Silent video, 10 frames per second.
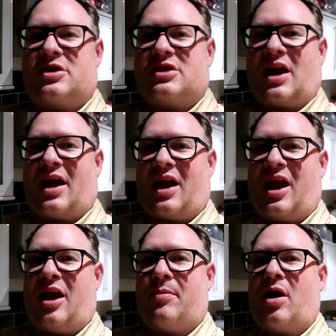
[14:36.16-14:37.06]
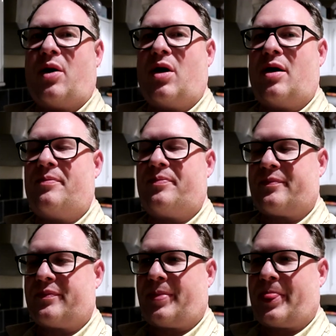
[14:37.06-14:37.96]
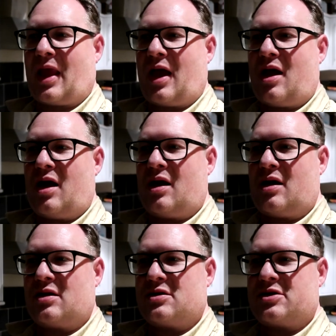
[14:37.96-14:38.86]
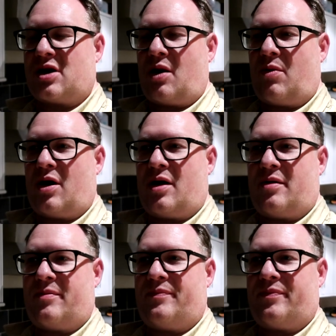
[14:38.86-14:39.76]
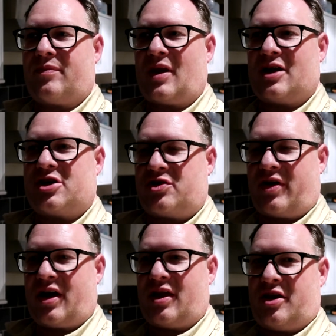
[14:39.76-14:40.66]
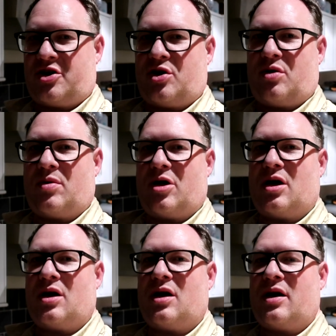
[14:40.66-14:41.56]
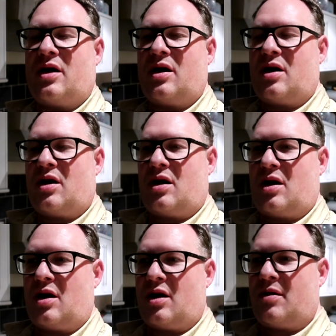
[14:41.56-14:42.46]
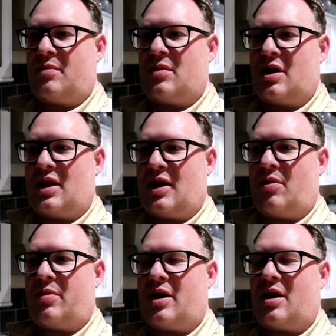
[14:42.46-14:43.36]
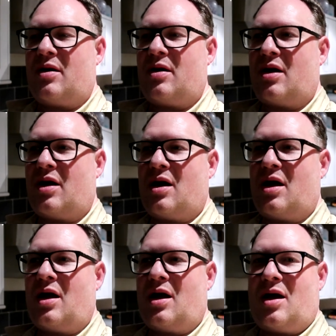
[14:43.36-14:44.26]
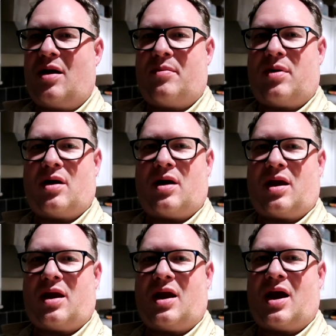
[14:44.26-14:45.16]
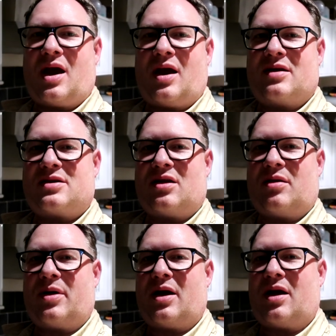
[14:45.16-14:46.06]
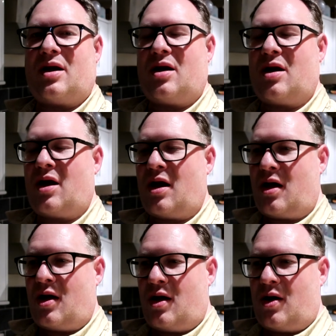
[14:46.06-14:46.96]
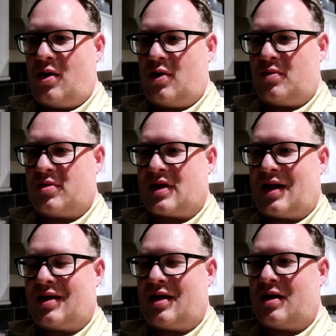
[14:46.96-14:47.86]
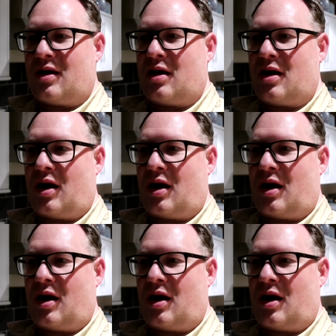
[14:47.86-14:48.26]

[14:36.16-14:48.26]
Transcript: She's getting chemo, so that's shrinking the tumour a little bit, but yeah, it's still a bit upsetting.